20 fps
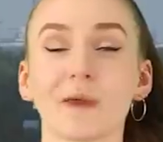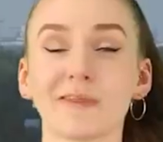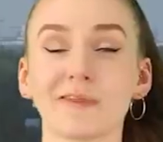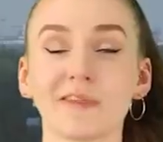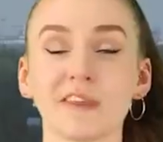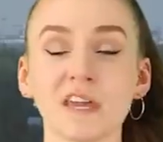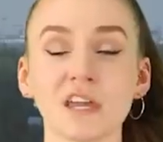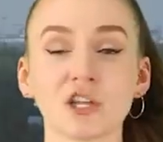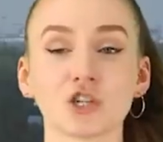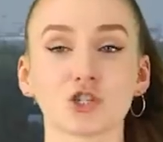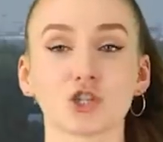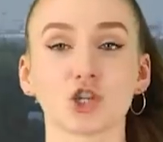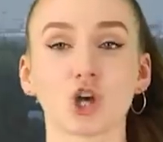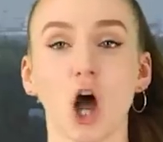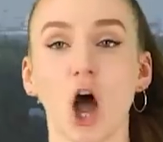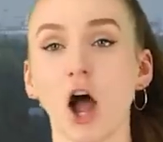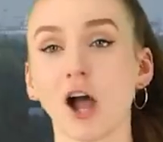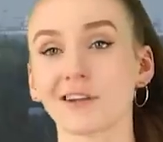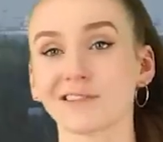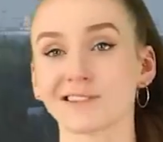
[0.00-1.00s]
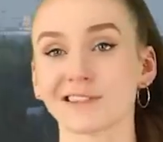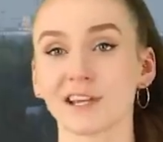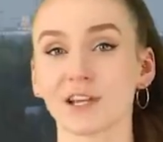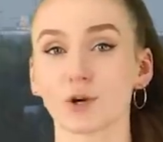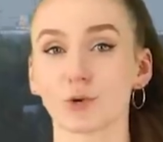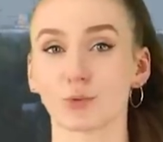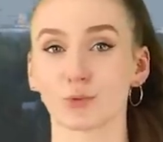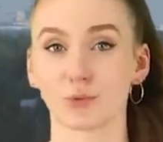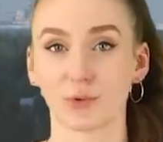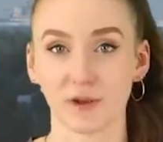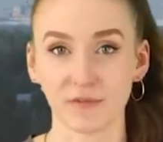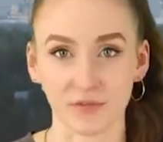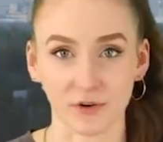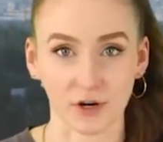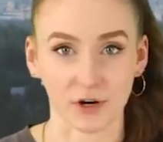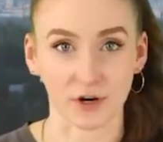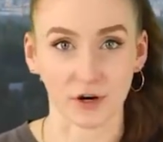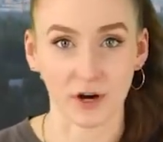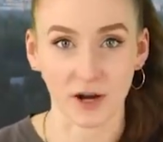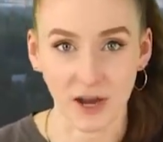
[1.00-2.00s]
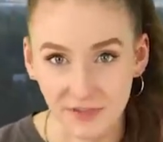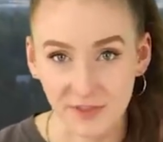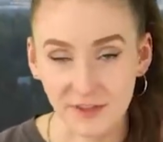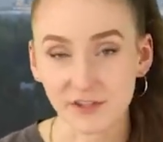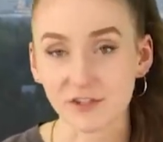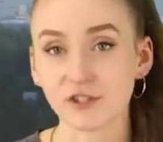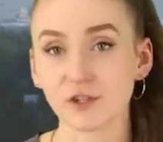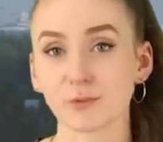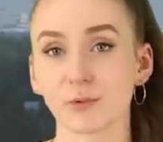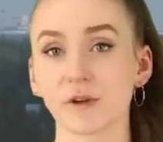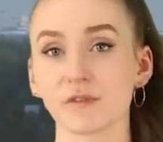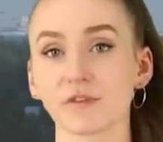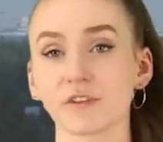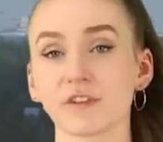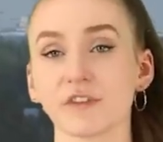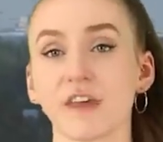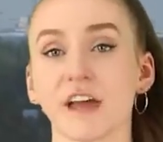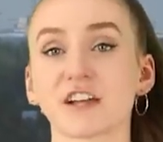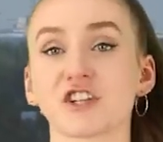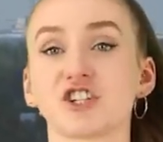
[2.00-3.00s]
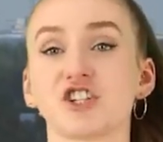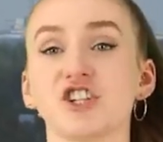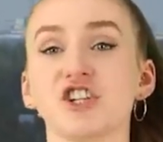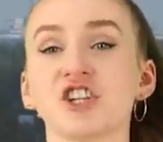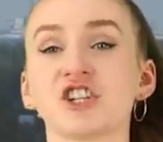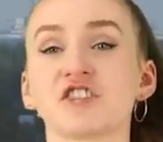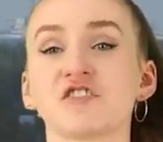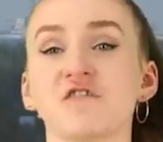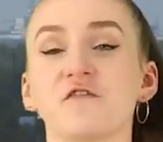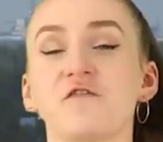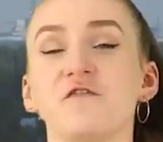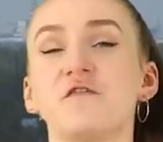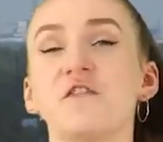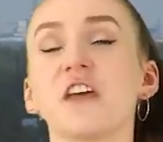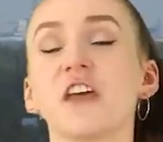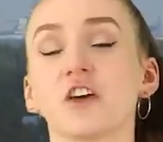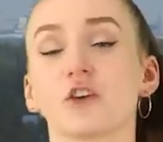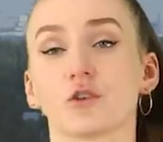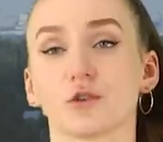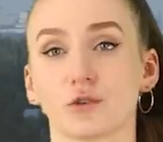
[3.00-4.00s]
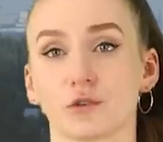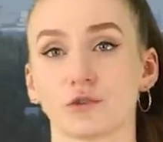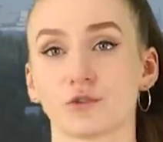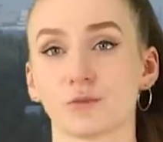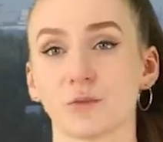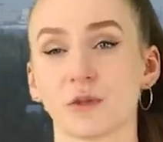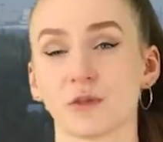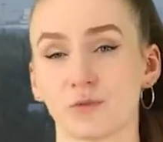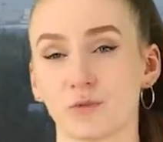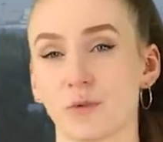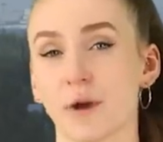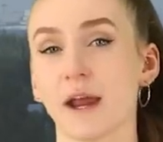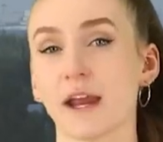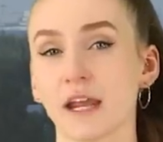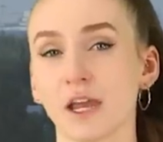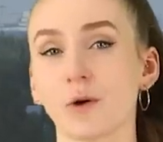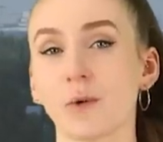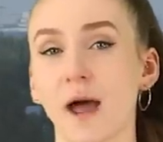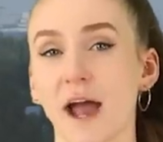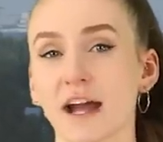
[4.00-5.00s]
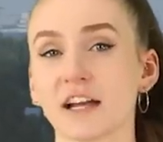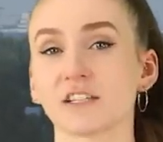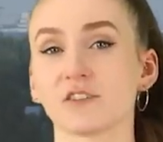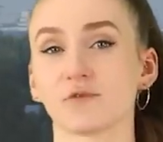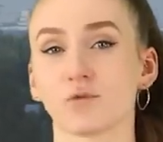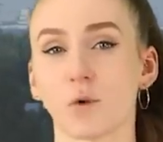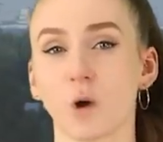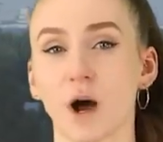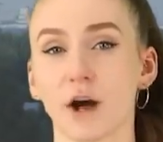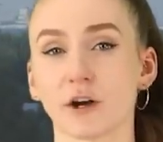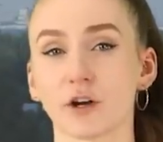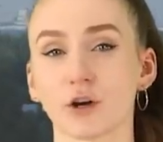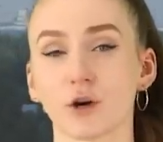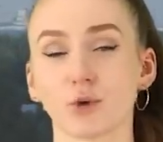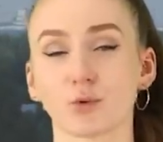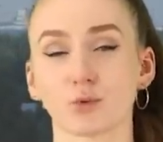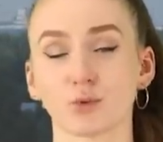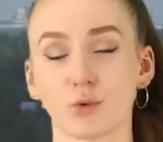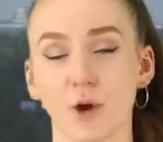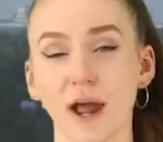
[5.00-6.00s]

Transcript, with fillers: with the Toxic River. There's a river that's just filled with radioactive water